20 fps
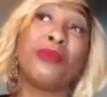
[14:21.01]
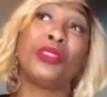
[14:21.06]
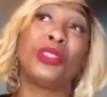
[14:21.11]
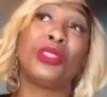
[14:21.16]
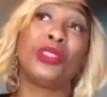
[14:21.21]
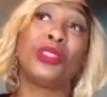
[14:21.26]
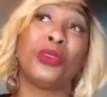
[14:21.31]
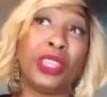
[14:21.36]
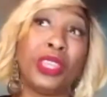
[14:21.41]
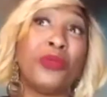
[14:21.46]

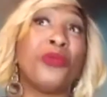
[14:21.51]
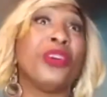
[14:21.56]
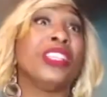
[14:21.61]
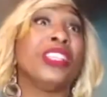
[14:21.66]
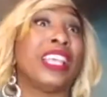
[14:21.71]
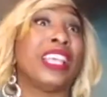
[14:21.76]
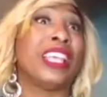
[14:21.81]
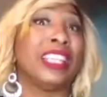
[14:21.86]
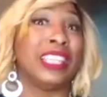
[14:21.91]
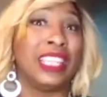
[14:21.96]
So then
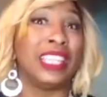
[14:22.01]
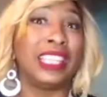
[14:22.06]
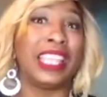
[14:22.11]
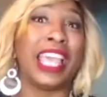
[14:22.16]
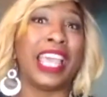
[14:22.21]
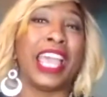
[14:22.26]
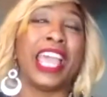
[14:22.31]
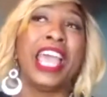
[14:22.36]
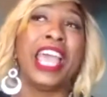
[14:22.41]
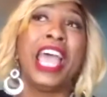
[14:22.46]
once I did
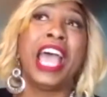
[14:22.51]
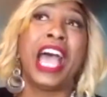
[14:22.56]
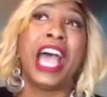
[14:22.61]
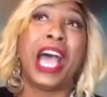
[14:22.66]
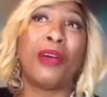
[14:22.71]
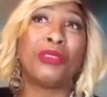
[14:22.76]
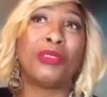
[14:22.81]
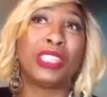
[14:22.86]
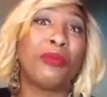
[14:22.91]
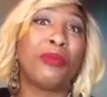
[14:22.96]
that,
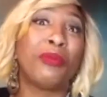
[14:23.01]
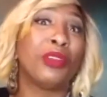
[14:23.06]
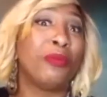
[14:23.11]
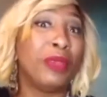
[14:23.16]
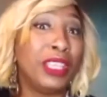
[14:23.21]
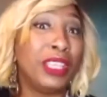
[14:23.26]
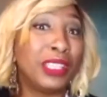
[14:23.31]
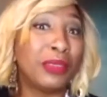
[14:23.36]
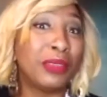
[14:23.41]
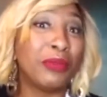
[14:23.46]
I was able to
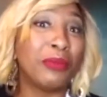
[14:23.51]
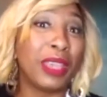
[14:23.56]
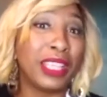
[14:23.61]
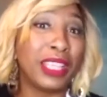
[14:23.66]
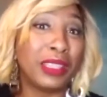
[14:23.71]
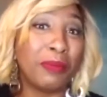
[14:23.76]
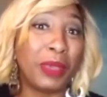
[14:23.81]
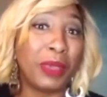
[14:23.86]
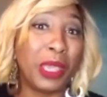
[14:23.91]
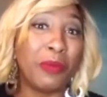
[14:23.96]
meet some
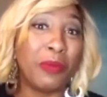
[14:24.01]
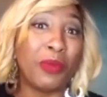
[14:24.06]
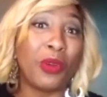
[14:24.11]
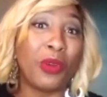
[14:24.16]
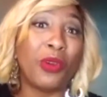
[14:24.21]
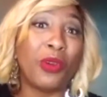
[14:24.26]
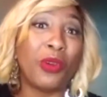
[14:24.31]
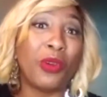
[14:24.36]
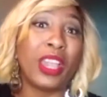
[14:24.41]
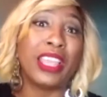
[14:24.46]
amazing people
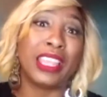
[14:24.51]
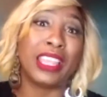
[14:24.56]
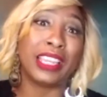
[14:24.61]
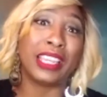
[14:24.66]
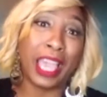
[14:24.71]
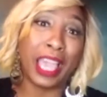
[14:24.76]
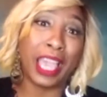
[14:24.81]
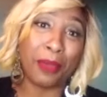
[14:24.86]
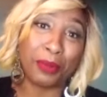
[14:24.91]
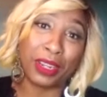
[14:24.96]
and
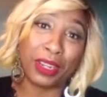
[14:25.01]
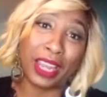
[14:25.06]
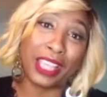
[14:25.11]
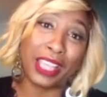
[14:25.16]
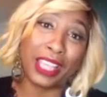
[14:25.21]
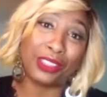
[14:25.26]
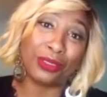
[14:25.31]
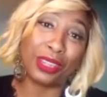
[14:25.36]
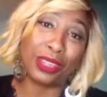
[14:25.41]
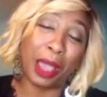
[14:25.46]
then
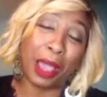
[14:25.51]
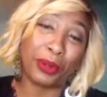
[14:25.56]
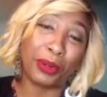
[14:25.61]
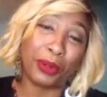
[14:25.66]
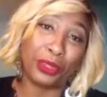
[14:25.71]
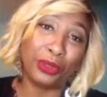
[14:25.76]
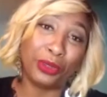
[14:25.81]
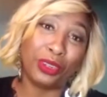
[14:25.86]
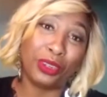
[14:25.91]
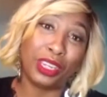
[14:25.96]
capitalize on the
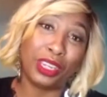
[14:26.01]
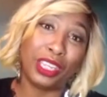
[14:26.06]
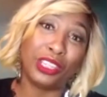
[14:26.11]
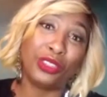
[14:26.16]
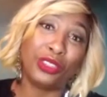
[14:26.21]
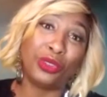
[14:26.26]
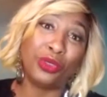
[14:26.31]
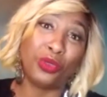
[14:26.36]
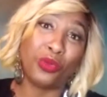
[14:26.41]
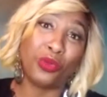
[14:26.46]
opportunity
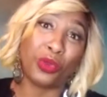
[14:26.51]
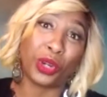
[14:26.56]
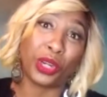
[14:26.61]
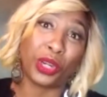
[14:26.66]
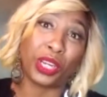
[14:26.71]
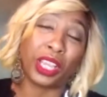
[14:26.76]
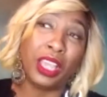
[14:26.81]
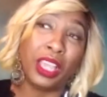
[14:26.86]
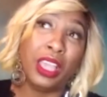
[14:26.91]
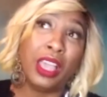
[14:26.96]
to work.
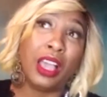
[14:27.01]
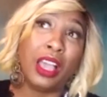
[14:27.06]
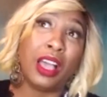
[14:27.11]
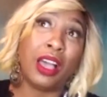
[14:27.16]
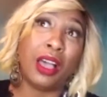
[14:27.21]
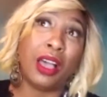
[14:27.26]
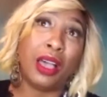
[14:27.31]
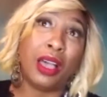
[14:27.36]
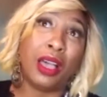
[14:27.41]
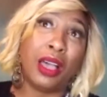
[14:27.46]

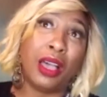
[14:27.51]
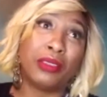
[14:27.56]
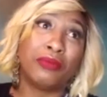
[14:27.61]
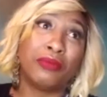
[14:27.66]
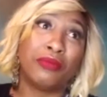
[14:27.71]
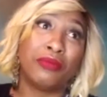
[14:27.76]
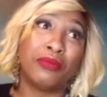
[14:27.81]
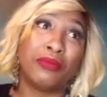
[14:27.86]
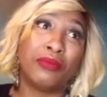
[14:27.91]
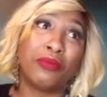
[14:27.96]

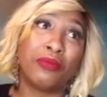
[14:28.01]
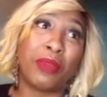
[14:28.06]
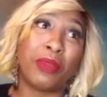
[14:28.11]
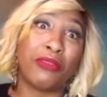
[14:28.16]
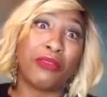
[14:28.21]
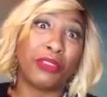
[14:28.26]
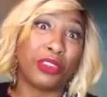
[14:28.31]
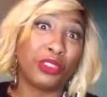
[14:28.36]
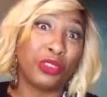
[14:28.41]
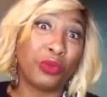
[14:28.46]

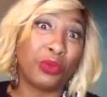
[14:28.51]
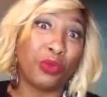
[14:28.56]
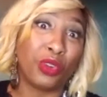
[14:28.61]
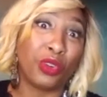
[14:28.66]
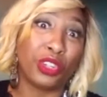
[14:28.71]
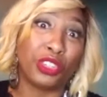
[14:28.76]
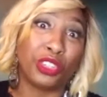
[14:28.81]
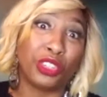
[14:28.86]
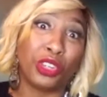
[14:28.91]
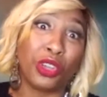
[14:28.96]
My first
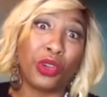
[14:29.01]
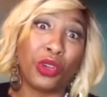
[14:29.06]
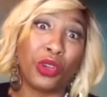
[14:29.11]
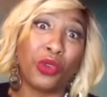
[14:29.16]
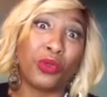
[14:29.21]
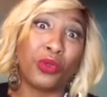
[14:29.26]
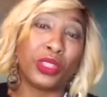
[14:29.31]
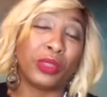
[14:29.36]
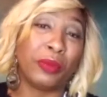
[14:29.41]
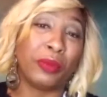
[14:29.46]
award
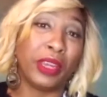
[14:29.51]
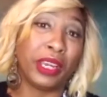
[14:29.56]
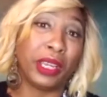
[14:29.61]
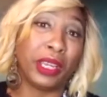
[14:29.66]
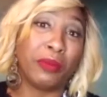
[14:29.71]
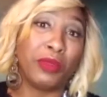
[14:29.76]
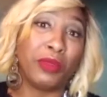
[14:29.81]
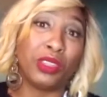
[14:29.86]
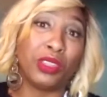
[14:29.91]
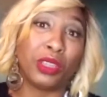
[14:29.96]
show was
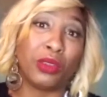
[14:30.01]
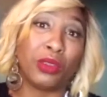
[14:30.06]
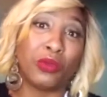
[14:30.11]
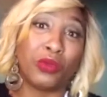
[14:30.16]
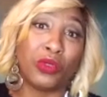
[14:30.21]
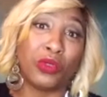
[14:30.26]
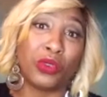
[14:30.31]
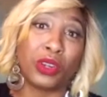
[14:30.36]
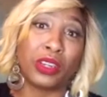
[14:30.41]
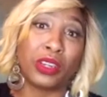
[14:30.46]
American Music
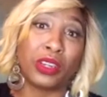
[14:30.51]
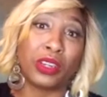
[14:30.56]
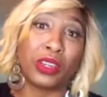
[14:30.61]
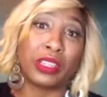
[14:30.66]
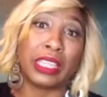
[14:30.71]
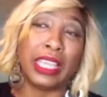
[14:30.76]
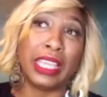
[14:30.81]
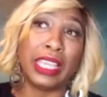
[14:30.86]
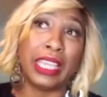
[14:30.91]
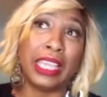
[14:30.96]
Awards,
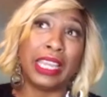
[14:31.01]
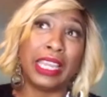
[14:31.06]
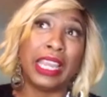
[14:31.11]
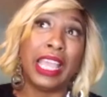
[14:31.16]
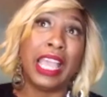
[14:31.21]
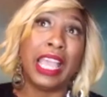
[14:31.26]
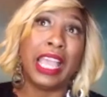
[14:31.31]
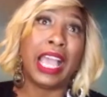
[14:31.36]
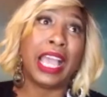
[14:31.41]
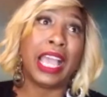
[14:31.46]
and
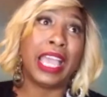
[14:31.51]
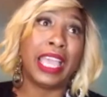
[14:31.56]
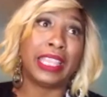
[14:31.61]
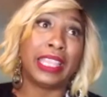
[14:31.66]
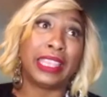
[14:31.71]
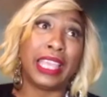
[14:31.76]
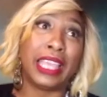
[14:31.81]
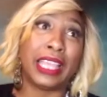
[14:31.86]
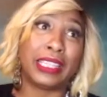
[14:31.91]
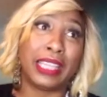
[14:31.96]

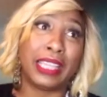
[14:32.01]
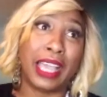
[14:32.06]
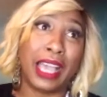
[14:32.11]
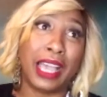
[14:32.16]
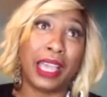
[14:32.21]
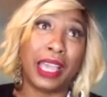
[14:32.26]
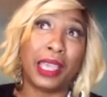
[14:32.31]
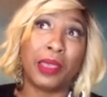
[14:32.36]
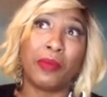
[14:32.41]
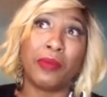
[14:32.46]
at that
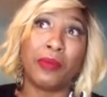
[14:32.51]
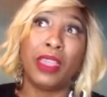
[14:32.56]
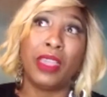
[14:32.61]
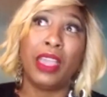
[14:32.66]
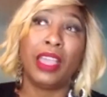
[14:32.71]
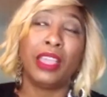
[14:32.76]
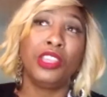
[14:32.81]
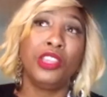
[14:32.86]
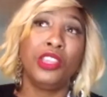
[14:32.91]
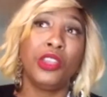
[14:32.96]
time,
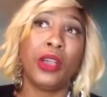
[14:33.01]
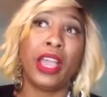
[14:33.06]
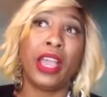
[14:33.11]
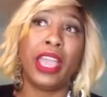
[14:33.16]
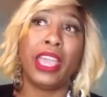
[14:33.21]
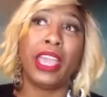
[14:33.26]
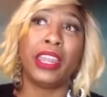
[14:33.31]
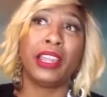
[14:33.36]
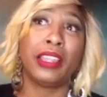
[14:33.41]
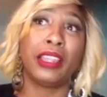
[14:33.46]
you know, I
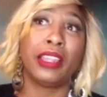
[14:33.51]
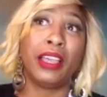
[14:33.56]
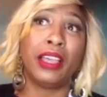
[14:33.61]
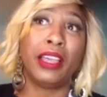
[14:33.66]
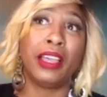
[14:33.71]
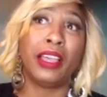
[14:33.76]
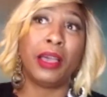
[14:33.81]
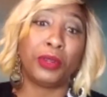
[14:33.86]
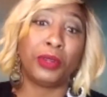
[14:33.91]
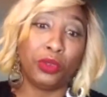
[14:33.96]
had an
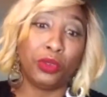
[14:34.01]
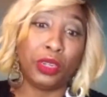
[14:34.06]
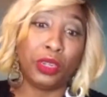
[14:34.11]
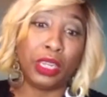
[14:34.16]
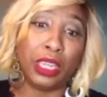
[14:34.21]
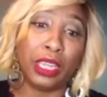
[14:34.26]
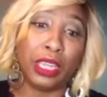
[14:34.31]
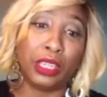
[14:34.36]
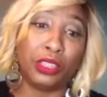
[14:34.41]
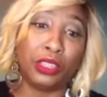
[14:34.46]

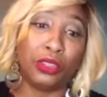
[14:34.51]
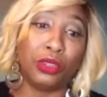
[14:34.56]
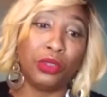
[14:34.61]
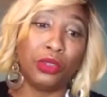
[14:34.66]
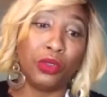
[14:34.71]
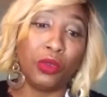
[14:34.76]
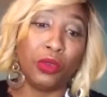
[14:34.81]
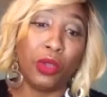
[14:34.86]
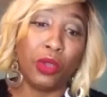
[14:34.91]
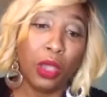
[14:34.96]
opportunity
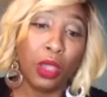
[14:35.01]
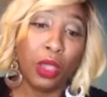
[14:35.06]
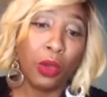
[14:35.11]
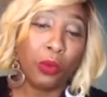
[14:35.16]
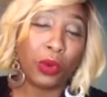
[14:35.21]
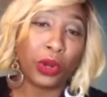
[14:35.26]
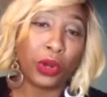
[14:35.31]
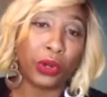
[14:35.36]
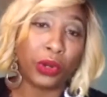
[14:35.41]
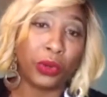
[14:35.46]
to
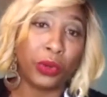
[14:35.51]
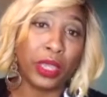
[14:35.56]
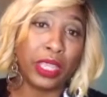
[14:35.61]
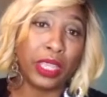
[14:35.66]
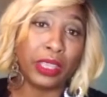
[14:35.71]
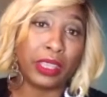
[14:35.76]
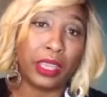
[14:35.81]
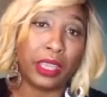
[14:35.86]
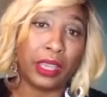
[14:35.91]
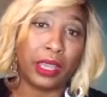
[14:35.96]
work with
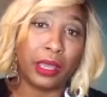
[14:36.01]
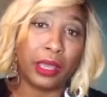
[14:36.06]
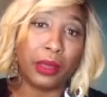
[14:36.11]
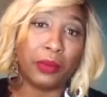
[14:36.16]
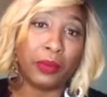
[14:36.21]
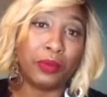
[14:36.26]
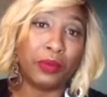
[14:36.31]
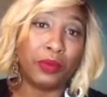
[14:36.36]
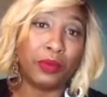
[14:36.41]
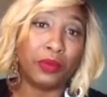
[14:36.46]

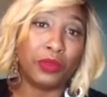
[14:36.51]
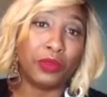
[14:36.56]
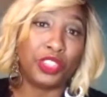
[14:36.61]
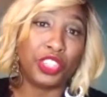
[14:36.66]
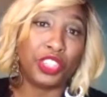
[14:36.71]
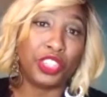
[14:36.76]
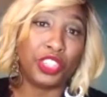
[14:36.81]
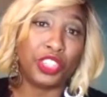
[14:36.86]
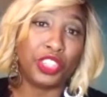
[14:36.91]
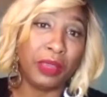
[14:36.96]

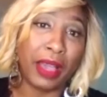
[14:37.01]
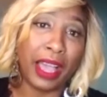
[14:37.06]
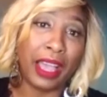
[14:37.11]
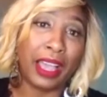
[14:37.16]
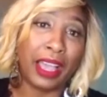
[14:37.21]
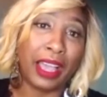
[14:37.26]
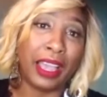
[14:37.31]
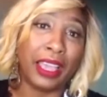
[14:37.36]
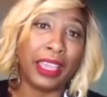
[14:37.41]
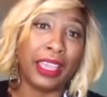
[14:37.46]

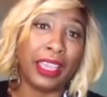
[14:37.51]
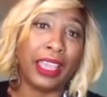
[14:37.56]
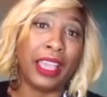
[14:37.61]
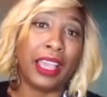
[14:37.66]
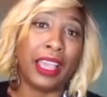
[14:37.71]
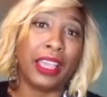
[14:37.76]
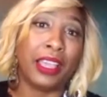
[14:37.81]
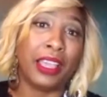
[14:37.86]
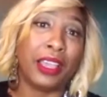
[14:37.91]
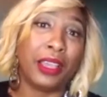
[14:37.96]
Genia.
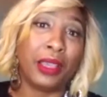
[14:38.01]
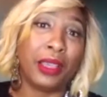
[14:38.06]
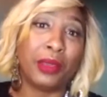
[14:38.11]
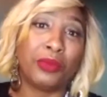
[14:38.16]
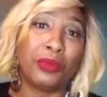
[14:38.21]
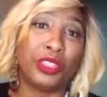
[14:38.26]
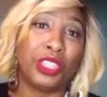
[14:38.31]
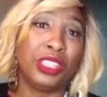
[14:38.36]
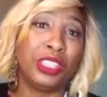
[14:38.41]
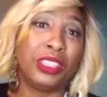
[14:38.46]

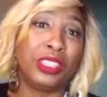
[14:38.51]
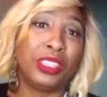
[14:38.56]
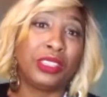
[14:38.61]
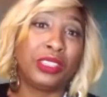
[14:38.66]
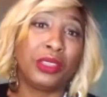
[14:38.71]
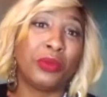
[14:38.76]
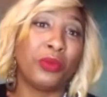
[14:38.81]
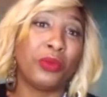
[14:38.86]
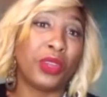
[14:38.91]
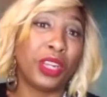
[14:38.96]
She's
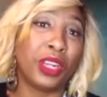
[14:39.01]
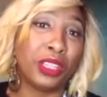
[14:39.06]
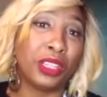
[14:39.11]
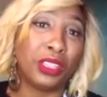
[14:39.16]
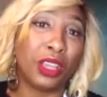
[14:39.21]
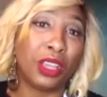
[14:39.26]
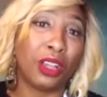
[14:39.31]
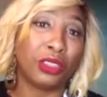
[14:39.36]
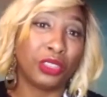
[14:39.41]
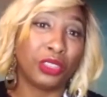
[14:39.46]
one of
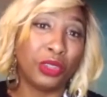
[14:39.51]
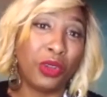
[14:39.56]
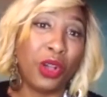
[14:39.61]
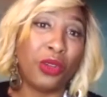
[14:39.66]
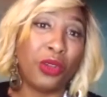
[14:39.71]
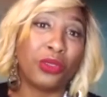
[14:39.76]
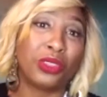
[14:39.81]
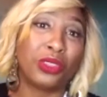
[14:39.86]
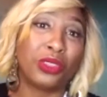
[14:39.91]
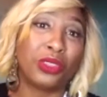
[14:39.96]
the talk show
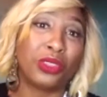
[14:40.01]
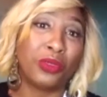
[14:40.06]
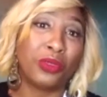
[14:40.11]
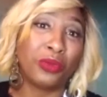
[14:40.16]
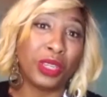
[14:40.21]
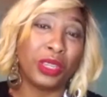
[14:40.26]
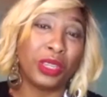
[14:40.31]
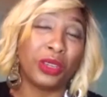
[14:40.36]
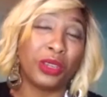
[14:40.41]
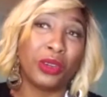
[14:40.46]
hosts of The Real.